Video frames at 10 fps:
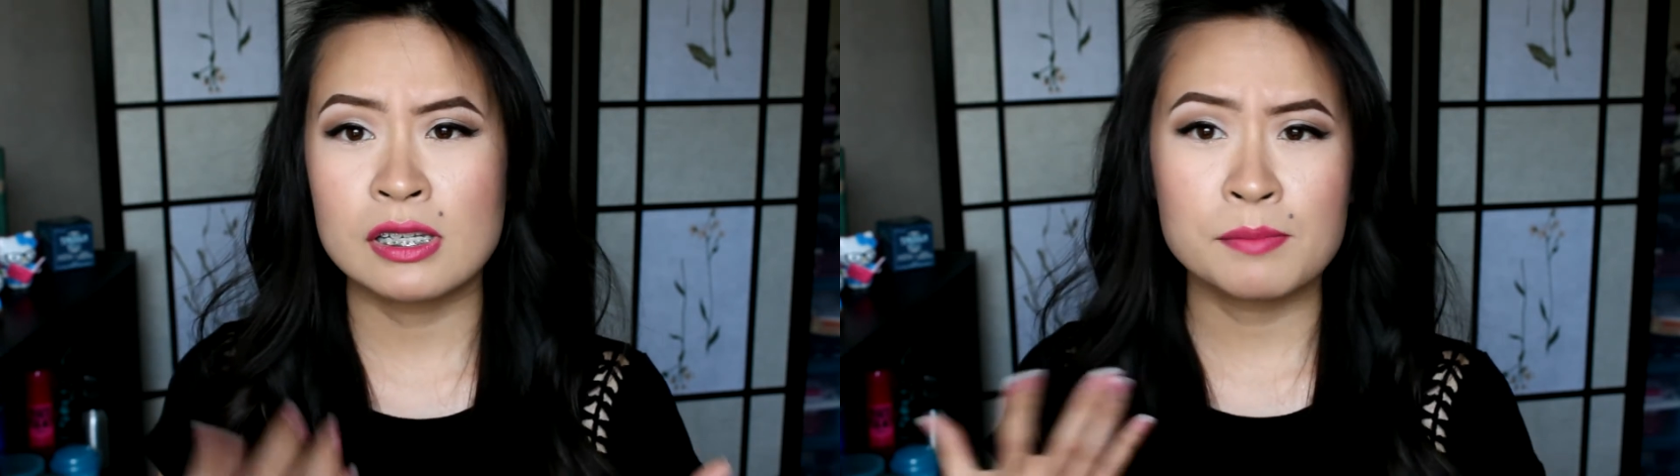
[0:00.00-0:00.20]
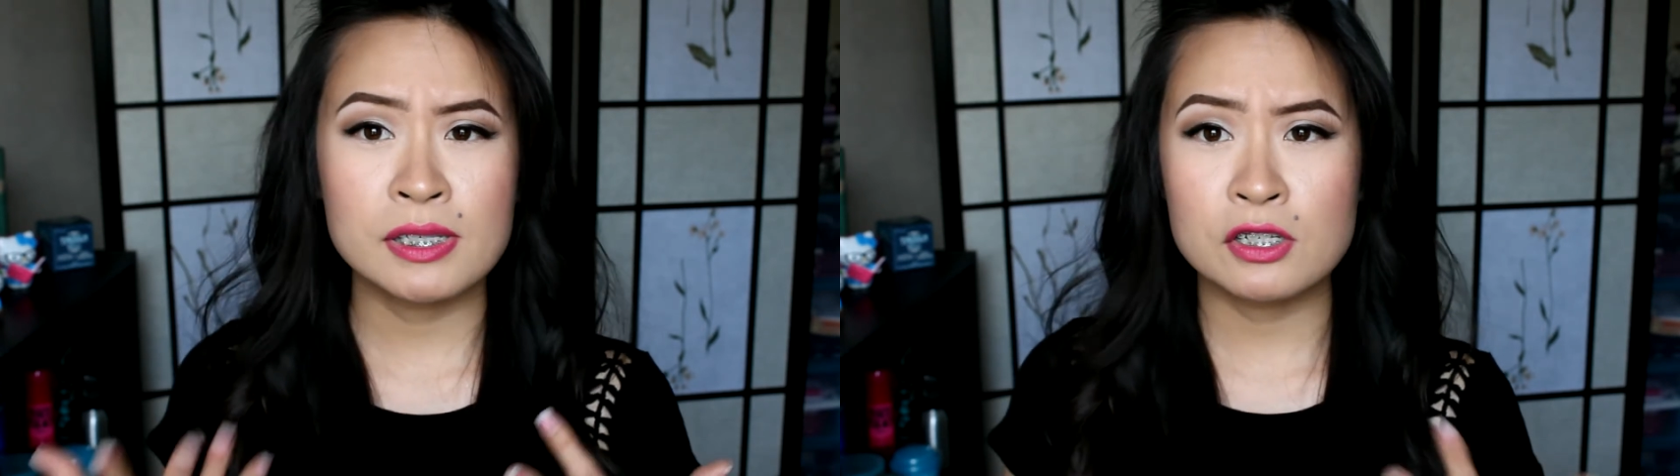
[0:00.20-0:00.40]

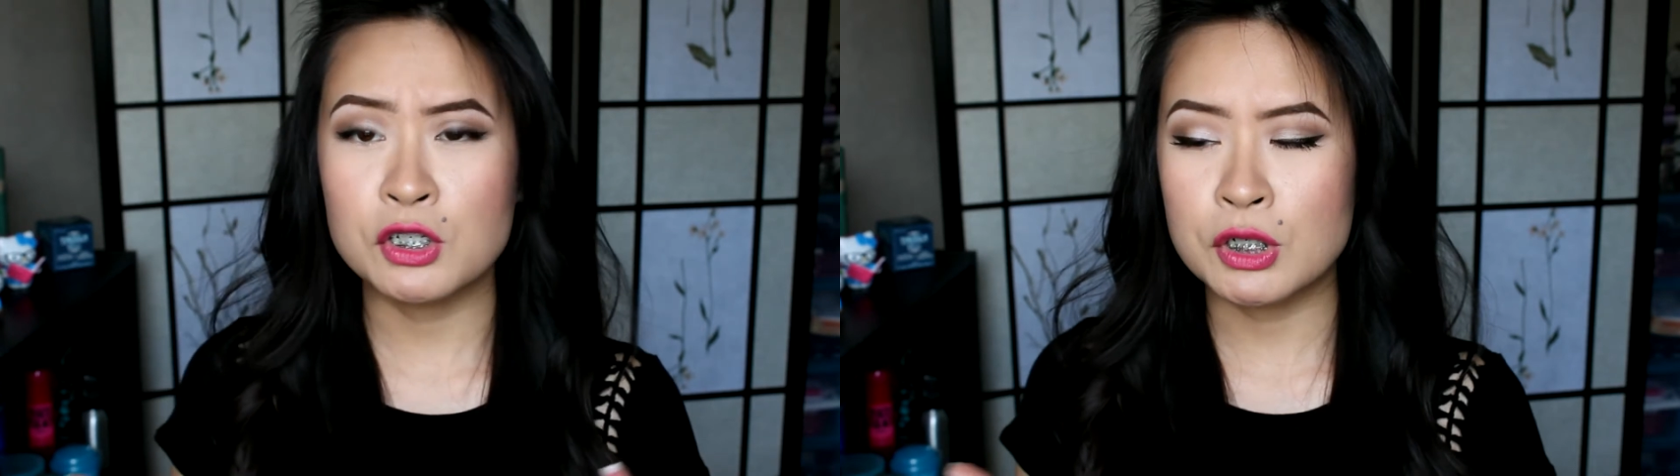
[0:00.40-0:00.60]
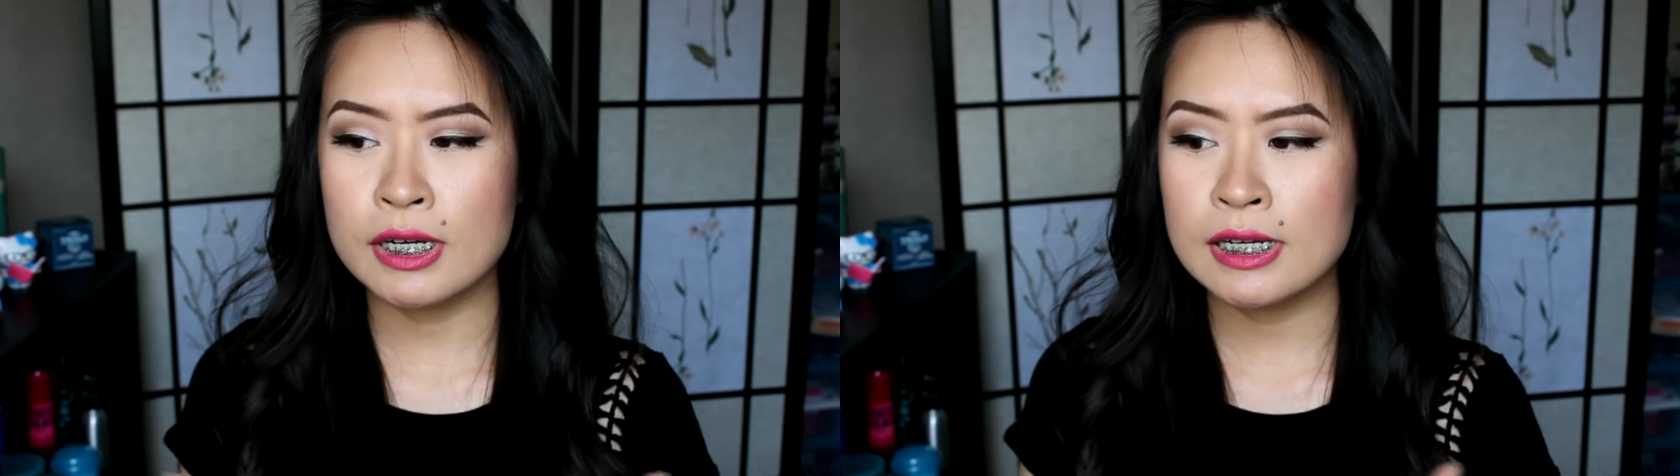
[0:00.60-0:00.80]
tips
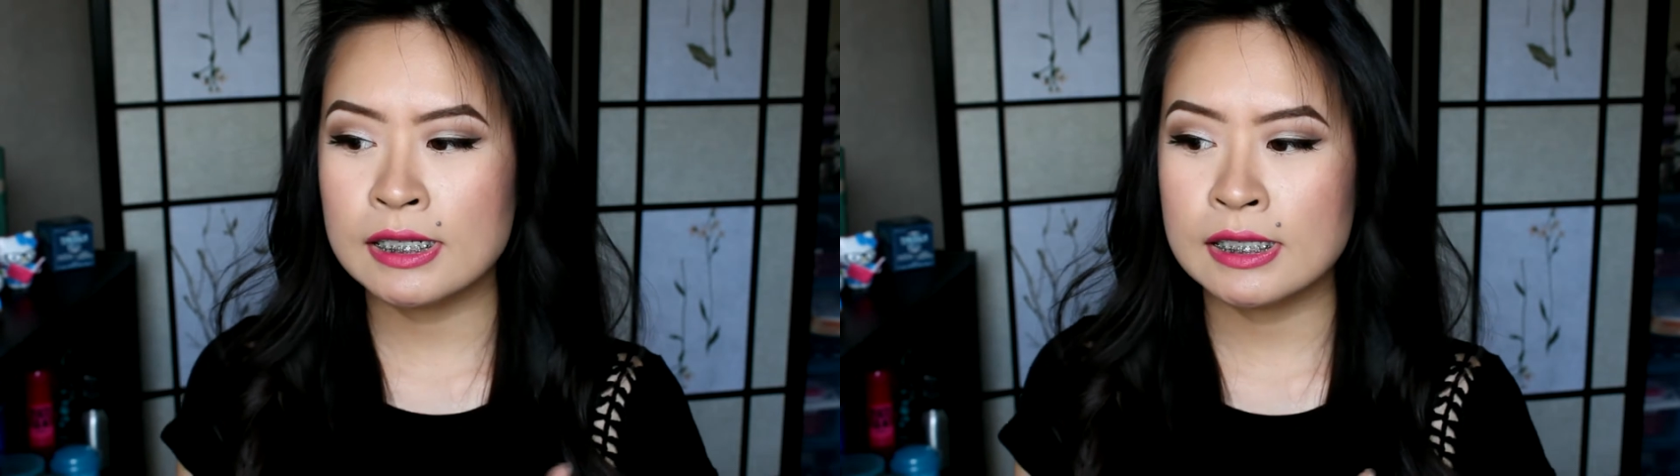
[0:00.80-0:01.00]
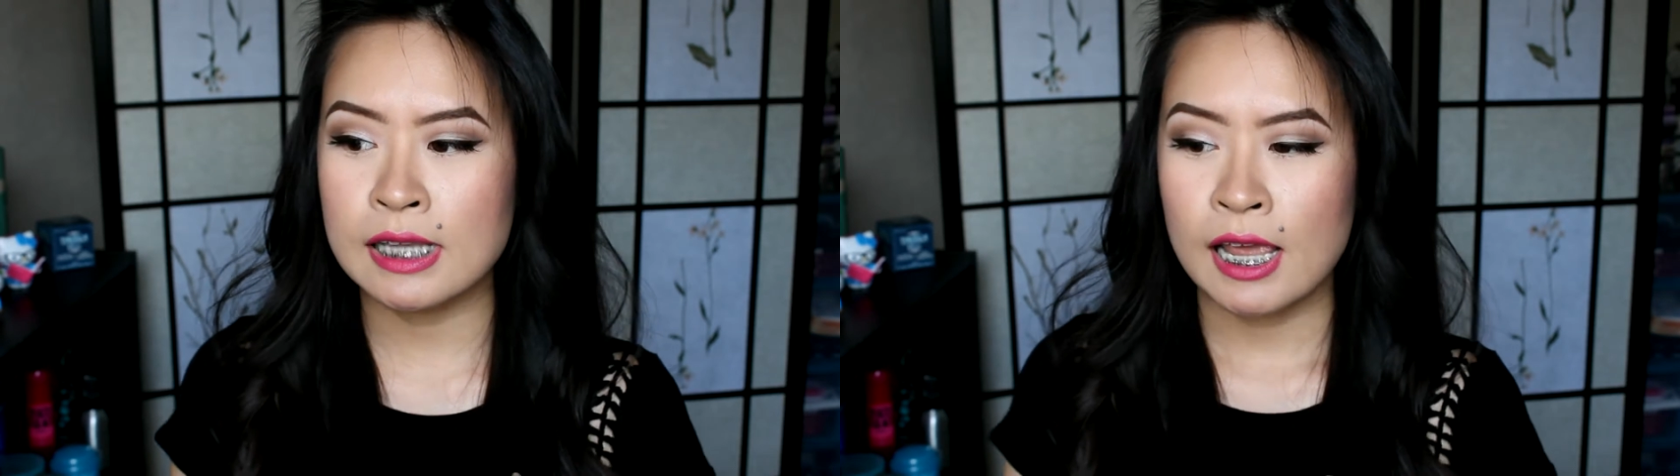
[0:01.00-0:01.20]
and
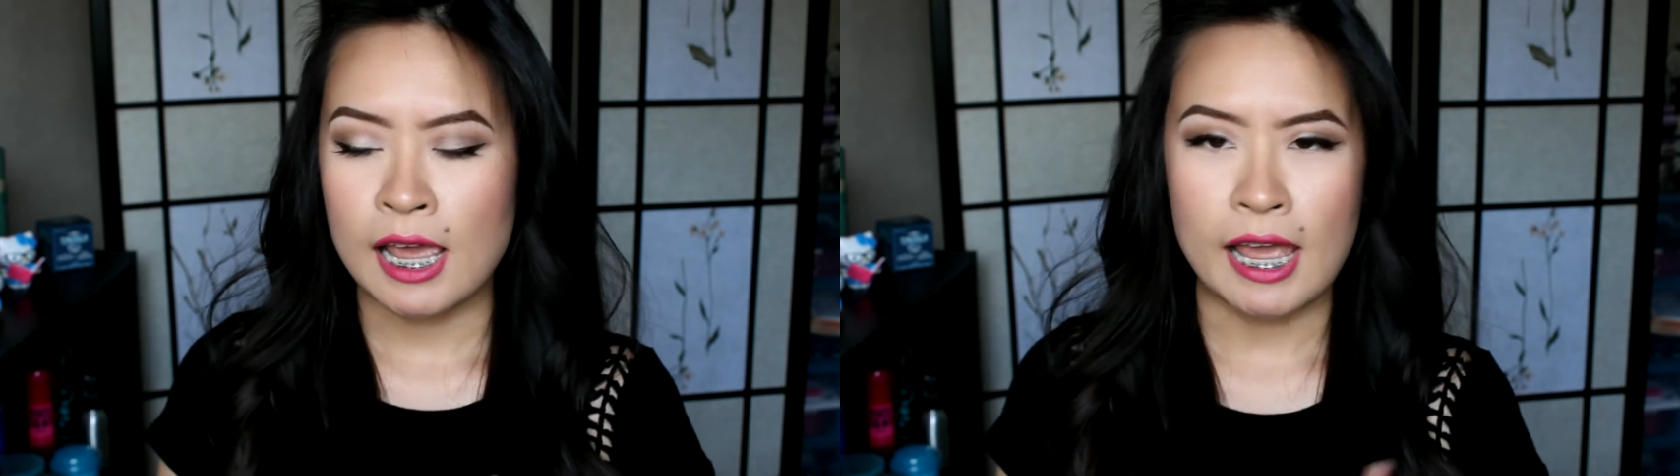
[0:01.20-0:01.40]
tricks